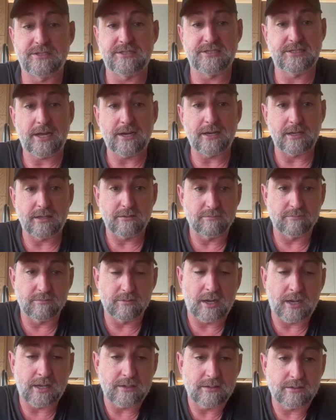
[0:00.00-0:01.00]
study,
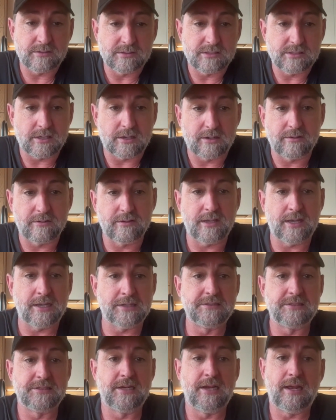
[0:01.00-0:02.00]
right? And so the
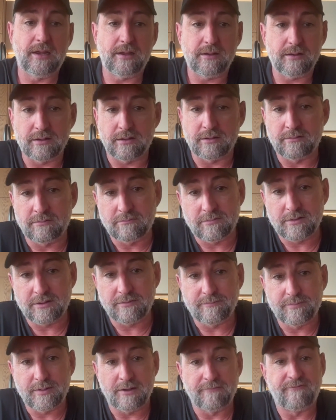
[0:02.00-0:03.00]
internet and
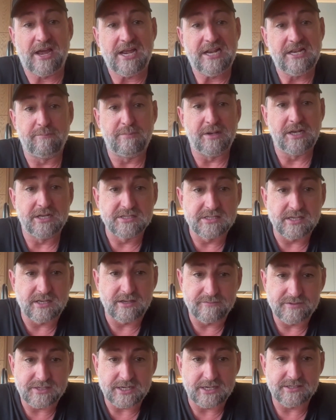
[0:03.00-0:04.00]
the availability
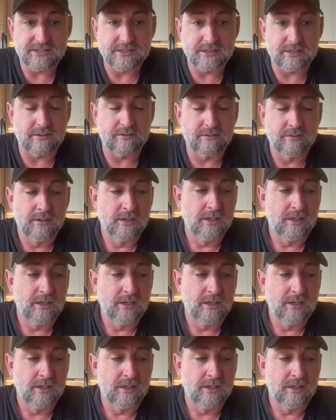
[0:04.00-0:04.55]
of data